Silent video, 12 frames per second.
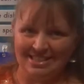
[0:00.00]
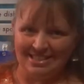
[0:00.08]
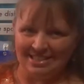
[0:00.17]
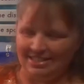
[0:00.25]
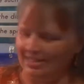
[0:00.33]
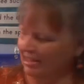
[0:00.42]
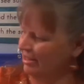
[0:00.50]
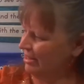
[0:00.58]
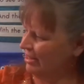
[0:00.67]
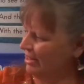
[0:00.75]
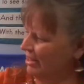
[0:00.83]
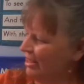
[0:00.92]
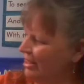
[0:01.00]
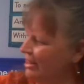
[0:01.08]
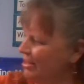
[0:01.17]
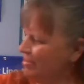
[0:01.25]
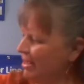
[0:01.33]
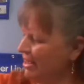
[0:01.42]
it, they
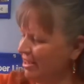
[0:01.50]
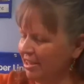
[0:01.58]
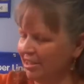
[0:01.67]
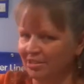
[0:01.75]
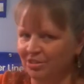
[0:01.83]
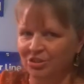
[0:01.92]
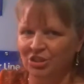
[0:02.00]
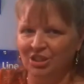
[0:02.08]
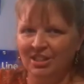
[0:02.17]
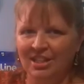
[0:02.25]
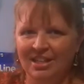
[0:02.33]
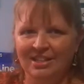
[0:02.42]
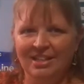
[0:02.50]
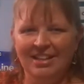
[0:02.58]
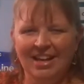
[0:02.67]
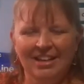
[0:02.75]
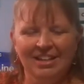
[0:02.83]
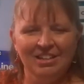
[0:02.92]
make a conclusion, and then
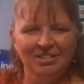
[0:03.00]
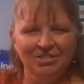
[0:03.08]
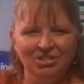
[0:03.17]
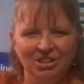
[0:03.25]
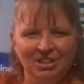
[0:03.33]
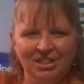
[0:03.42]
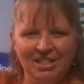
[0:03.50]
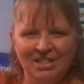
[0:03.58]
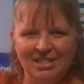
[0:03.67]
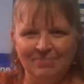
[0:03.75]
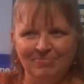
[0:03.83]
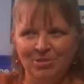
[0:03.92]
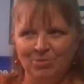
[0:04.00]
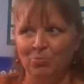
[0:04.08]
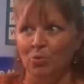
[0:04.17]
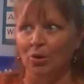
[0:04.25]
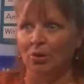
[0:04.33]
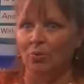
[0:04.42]
that conclusion leads them to
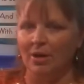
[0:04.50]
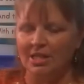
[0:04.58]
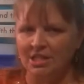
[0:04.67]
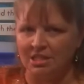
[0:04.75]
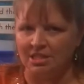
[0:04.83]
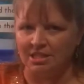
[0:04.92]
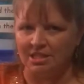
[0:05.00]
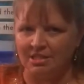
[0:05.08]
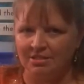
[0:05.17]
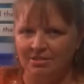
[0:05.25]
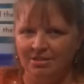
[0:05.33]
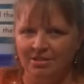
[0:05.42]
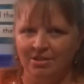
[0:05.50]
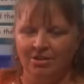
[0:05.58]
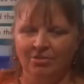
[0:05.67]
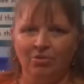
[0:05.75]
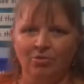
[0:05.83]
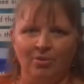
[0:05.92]
more questions.
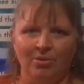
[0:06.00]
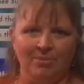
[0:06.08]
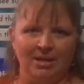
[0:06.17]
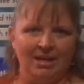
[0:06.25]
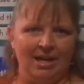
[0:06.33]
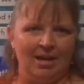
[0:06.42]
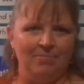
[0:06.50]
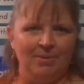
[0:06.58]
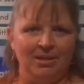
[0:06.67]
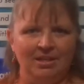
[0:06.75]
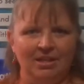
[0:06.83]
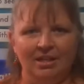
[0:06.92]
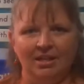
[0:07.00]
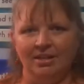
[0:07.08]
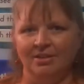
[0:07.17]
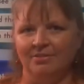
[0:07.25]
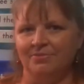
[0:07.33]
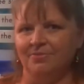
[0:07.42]
Well, what might happen
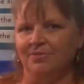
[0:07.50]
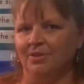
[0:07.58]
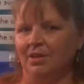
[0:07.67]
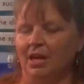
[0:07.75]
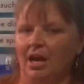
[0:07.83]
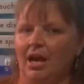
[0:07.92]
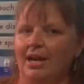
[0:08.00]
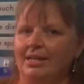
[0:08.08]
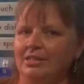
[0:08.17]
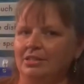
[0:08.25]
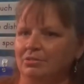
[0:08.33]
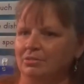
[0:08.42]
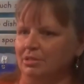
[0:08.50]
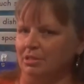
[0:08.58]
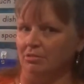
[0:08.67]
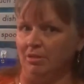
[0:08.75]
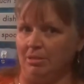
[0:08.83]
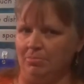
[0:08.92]
if I used a
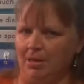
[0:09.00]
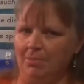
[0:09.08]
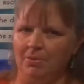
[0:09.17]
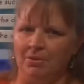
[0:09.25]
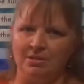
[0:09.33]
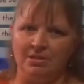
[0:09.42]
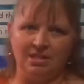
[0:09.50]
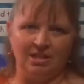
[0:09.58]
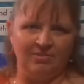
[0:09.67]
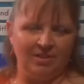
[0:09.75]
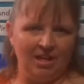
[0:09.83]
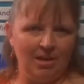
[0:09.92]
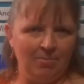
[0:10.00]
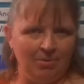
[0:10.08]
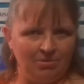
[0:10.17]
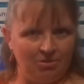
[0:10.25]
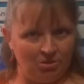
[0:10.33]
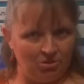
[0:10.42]
green pepper instead of an apple? Do
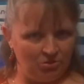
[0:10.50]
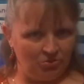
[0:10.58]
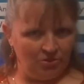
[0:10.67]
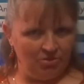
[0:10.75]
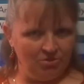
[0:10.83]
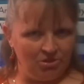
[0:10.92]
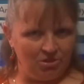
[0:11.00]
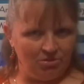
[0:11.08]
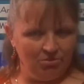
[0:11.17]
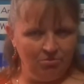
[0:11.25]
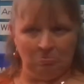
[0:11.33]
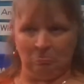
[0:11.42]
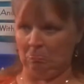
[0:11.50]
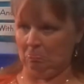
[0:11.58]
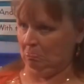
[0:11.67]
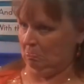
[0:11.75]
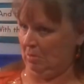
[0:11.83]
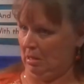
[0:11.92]
those float too?
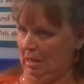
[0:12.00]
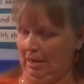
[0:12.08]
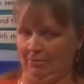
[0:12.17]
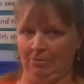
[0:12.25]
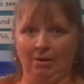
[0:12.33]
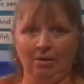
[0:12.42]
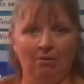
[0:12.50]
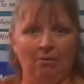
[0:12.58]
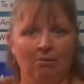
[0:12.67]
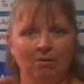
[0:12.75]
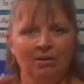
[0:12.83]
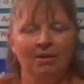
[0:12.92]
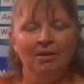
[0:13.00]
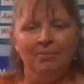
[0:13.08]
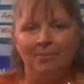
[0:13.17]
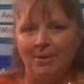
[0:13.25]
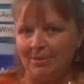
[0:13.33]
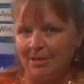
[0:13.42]
I don't know.
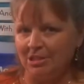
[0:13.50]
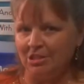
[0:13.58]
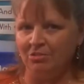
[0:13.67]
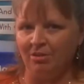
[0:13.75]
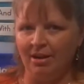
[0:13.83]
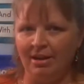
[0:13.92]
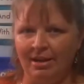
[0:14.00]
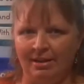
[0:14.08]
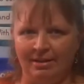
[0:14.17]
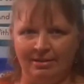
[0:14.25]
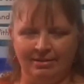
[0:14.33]
Maybe I should try it.